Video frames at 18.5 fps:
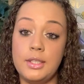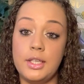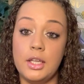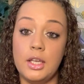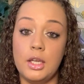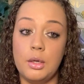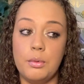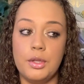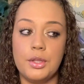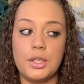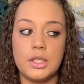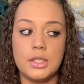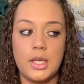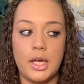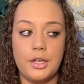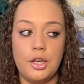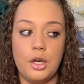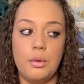dealing with because
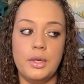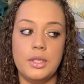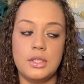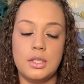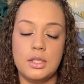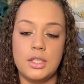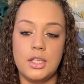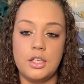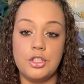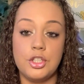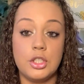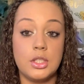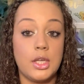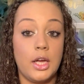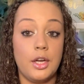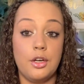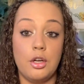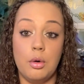I know his intentions.
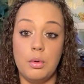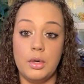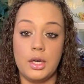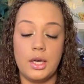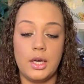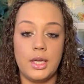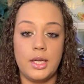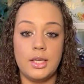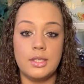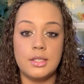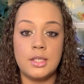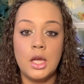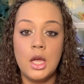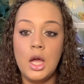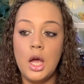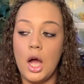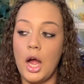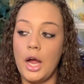I know what it is.
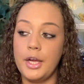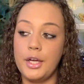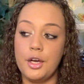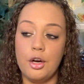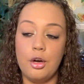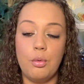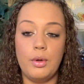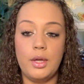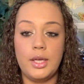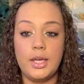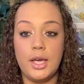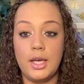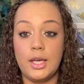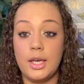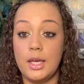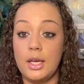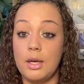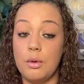I go, we
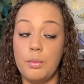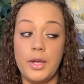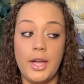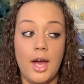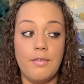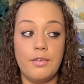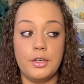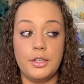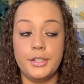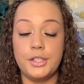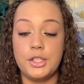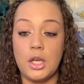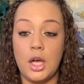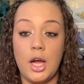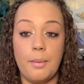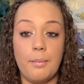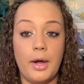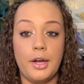kick it, we have a good
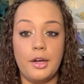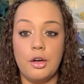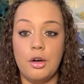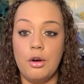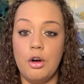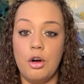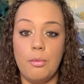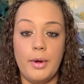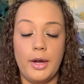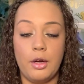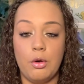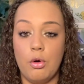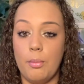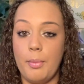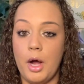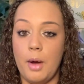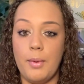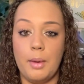time. I go home, I go
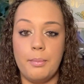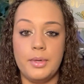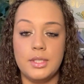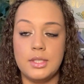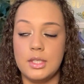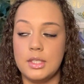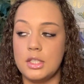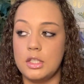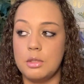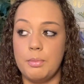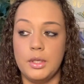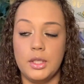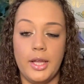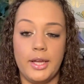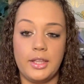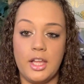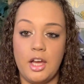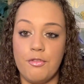about my business. It's been
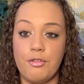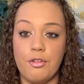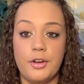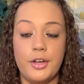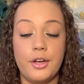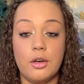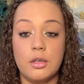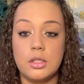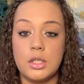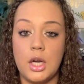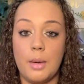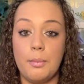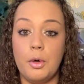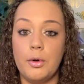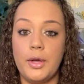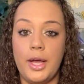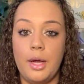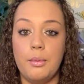like that for years and I'm
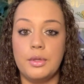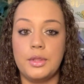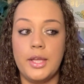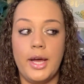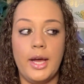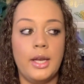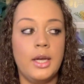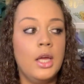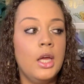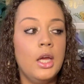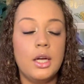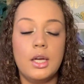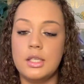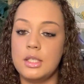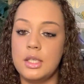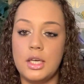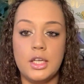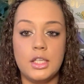okay with that
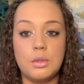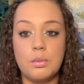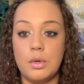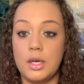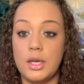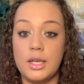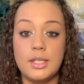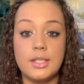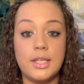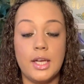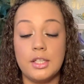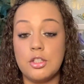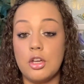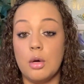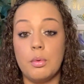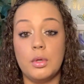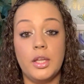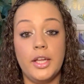because it is what it is. That's
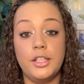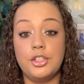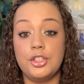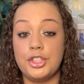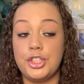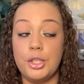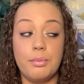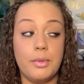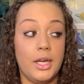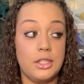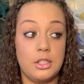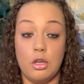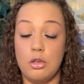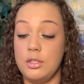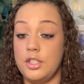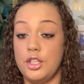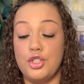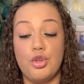our relationship. That's
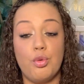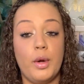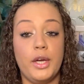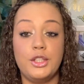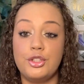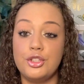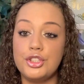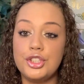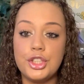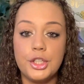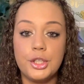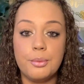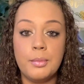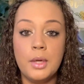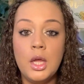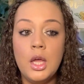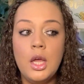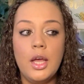our situationship.
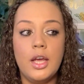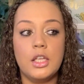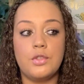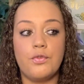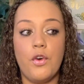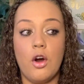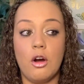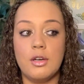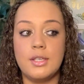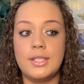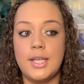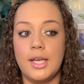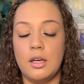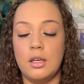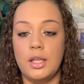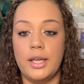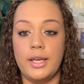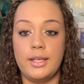As far as
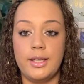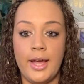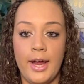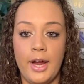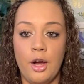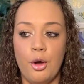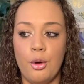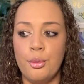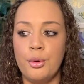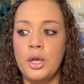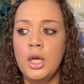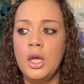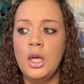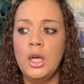settling down,